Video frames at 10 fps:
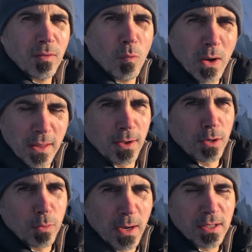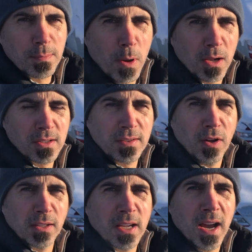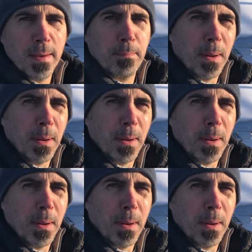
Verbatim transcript: one of their greatest models of all time.